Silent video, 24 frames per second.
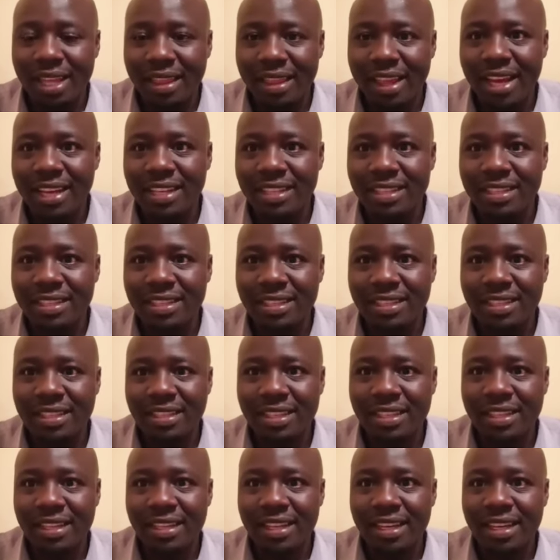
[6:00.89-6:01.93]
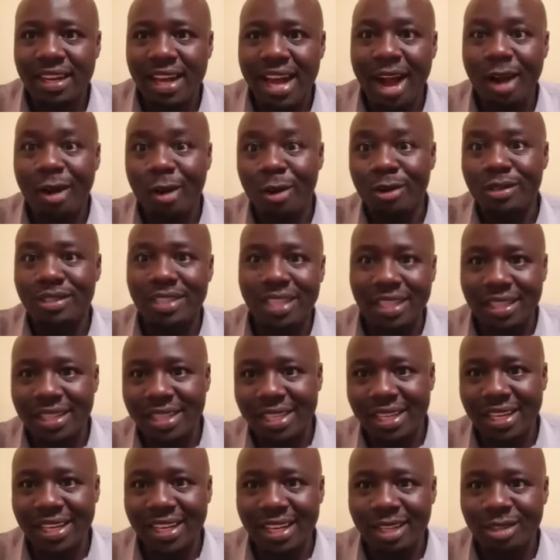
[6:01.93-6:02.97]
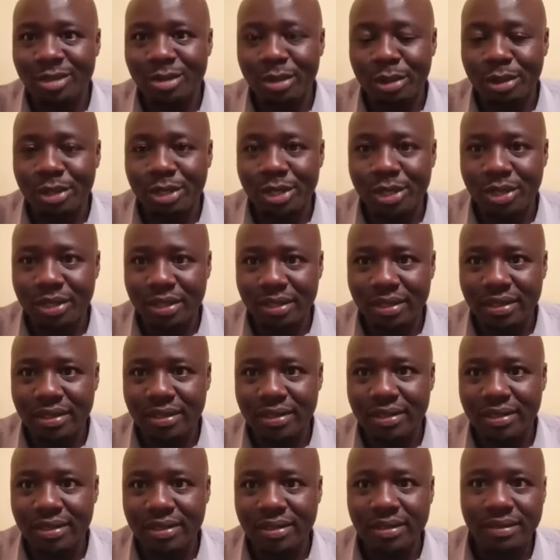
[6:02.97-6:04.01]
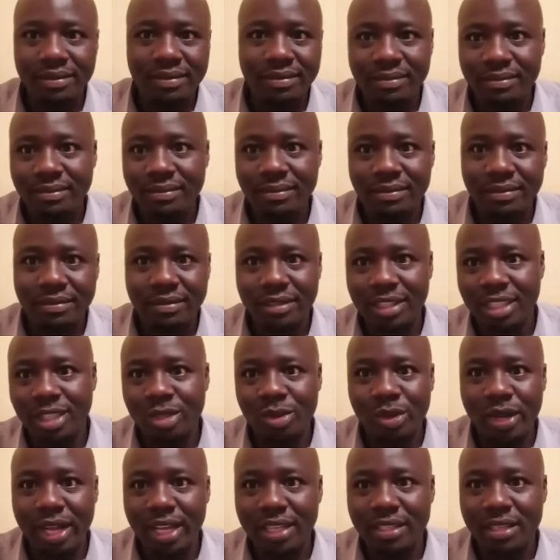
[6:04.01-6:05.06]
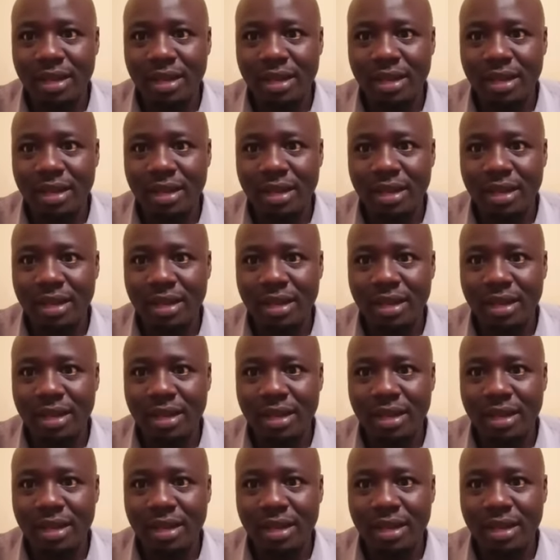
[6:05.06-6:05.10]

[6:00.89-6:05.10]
That's a concentrated solution. Do you get